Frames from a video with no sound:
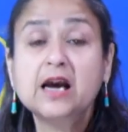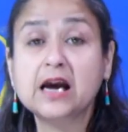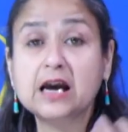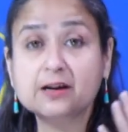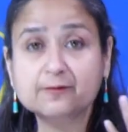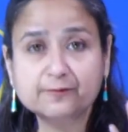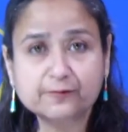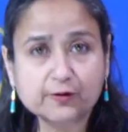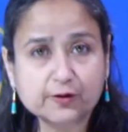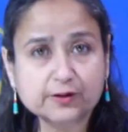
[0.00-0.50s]

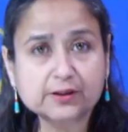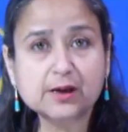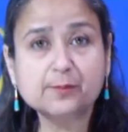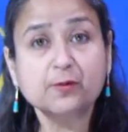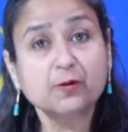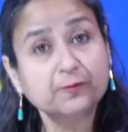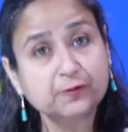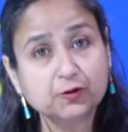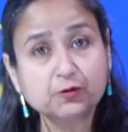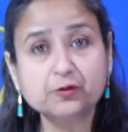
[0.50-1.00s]
And for
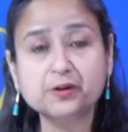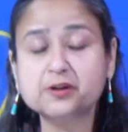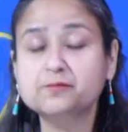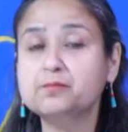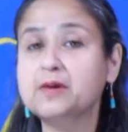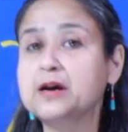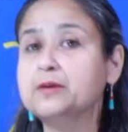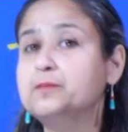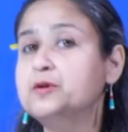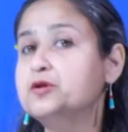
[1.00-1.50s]
some of you it
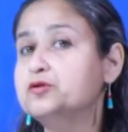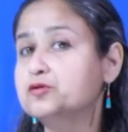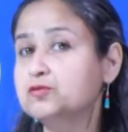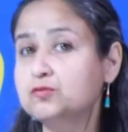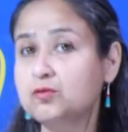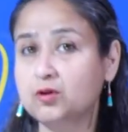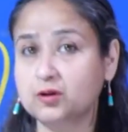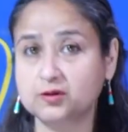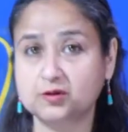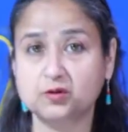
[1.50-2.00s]
might be
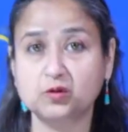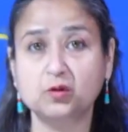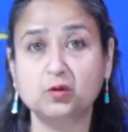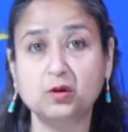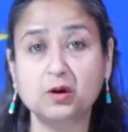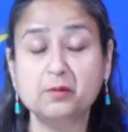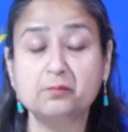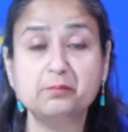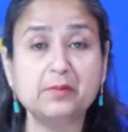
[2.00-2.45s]
true also.